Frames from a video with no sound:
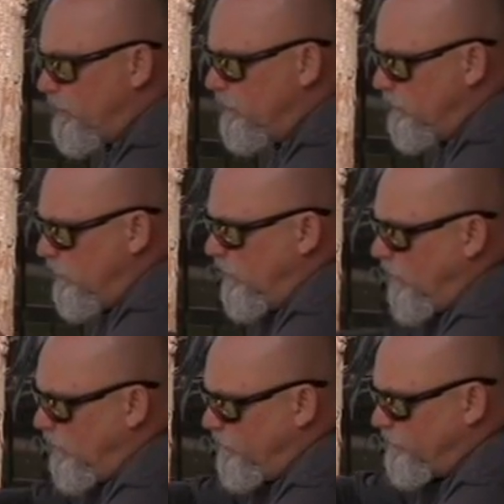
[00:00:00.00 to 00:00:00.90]
it.
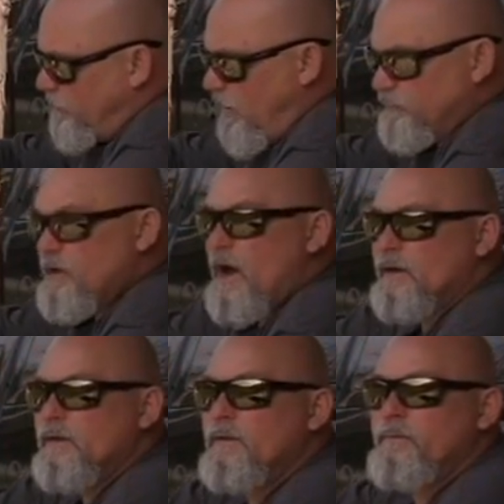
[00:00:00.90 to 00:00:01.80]
This gun's got a
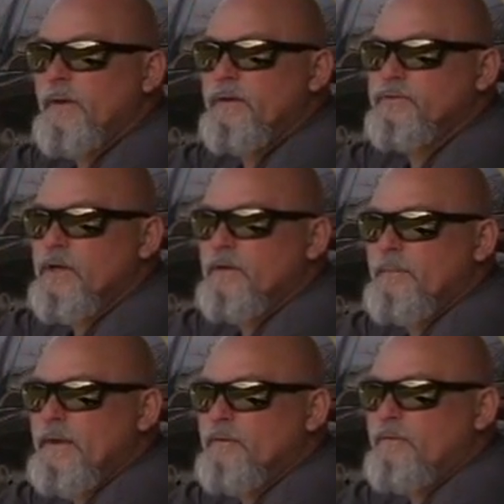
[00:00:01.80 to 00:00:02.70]
little bit of
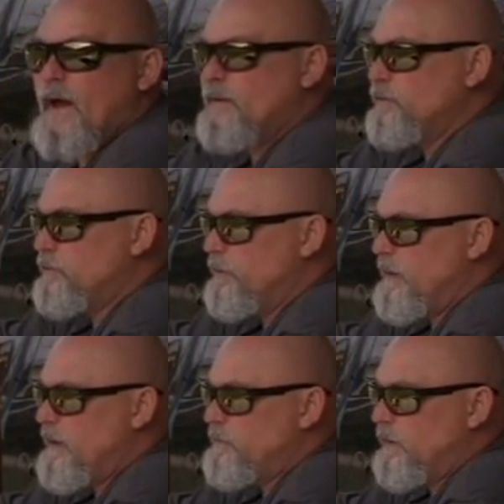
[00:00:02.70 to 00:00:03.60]
sentimental value to
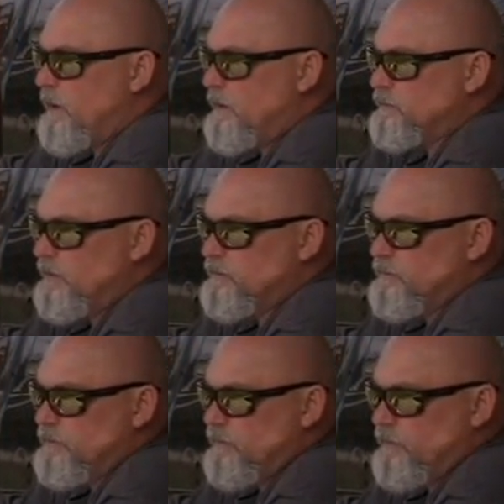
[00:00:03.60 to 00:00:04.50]
me because
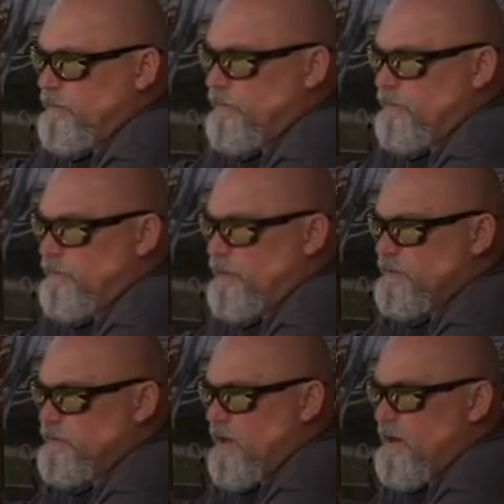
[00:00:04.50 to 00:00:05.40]

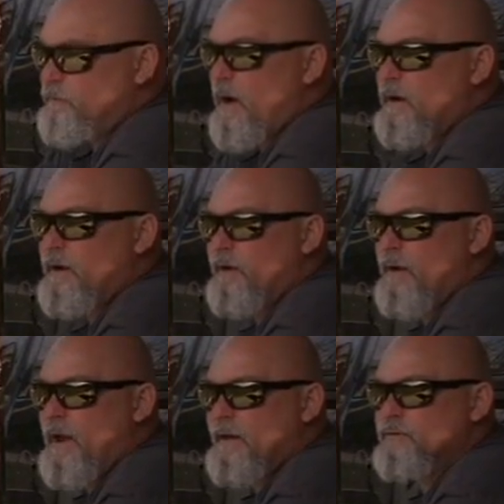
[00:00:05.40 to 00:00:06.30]
this gun right here
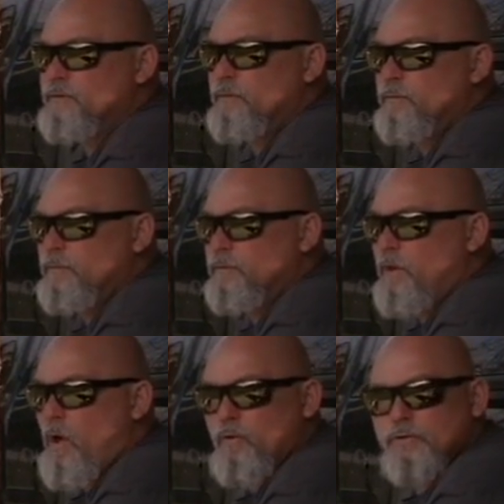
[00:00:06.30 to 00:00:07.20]
has the
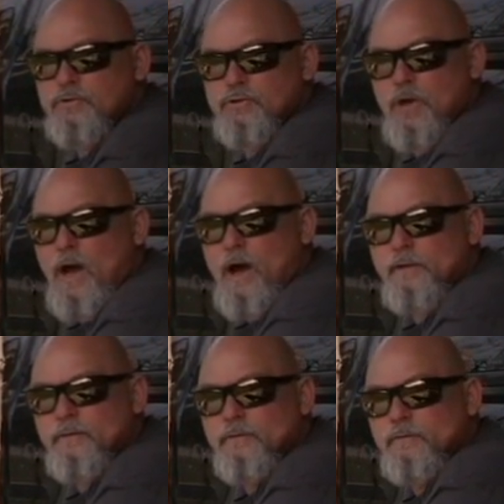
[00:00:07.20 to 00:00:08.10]
longest shot
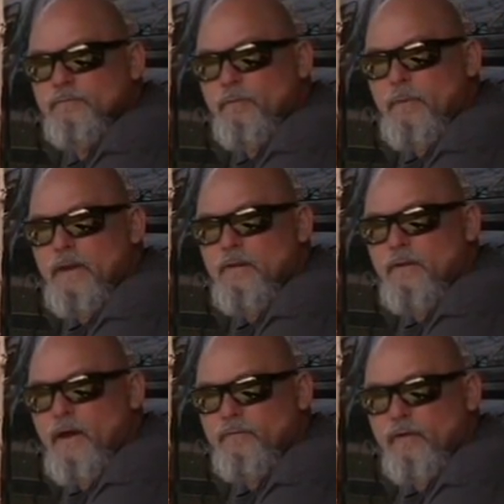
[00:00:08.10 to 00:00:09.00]
for me
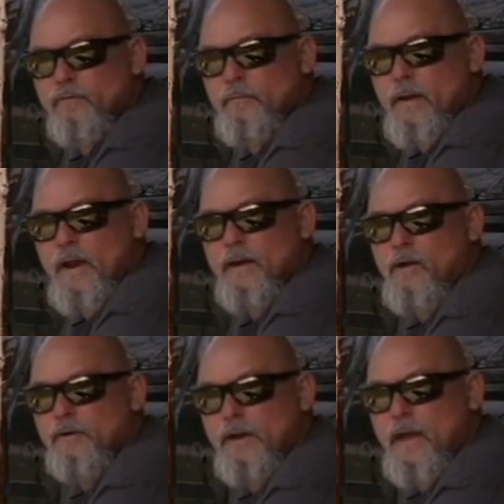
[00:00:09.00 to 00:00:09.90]
that I've ever made
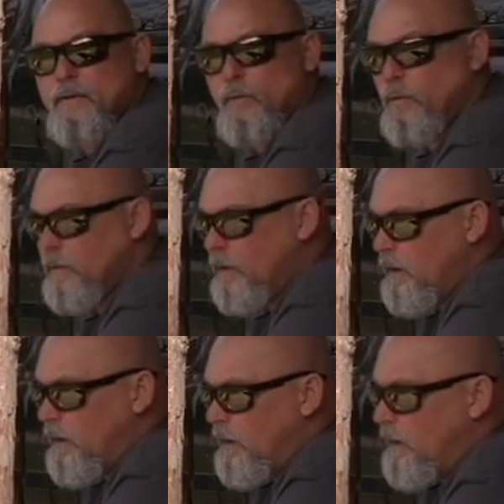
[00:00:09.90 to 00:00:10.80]
on an animal.
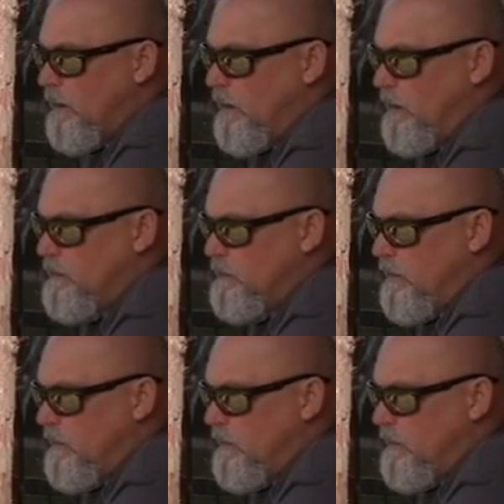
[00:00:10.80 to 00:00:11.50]
And